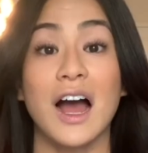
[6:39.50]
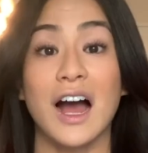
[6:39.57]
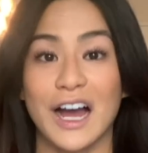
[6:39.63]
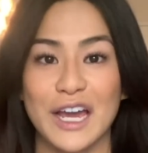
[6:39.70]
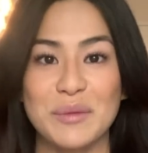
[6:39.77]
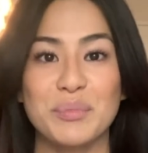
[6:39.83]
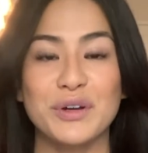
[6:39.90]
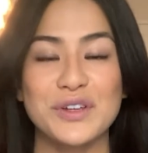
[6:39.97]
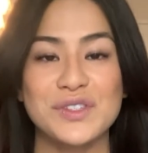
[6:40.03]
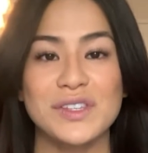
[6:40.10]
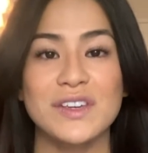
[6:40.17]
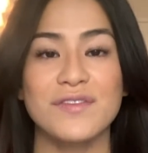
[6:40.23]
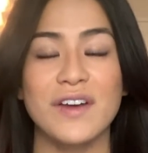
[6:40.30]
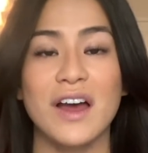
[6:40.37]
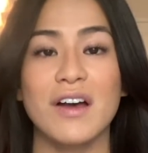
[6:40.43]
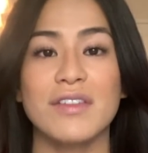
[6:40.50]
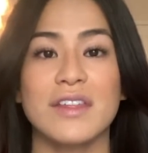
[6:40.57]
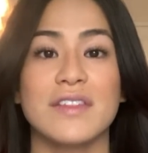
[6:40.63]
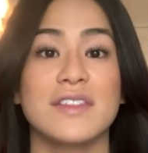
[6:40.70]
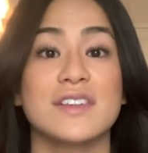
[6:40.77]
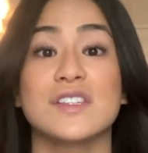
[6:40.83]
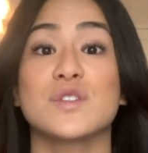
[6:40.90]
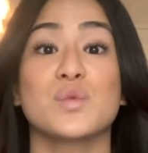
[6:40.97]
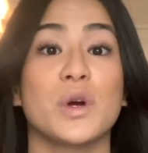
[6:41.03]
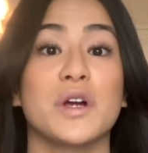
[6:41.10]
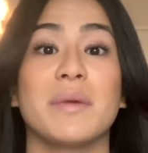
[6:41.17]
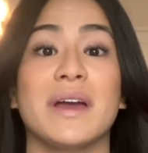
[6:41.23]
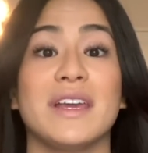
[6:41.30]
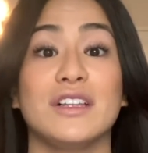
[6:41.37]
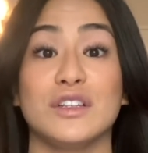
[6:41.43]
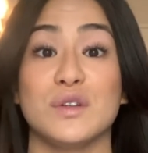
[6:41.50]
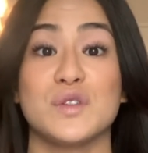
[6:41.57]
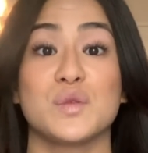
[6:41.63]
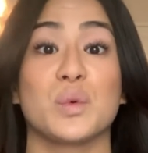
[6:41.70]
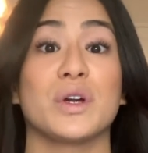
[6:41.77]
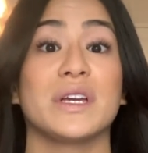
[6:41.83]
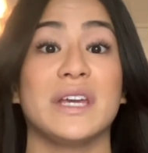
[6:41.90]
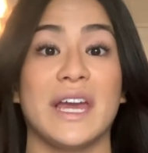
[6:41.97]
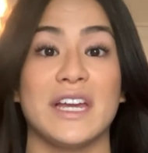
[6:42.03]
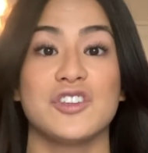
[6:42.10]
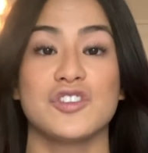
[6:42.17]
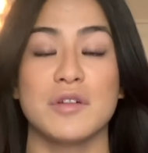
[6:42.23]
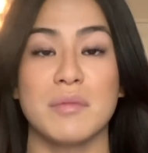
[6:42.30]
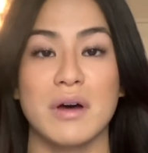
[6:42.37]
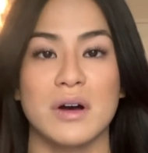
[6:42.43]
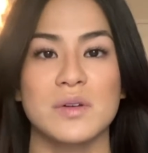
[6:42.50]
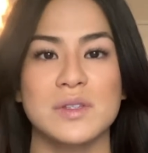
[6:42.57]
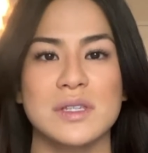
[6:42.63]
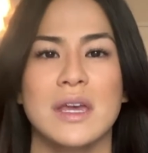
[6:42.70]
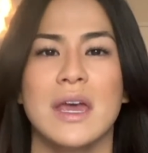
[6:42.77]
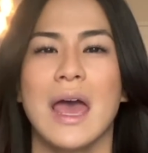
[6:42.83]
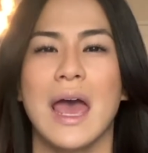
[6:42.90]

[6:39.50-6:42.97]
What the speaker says: I personally found that this is where my glutes were engaged the most.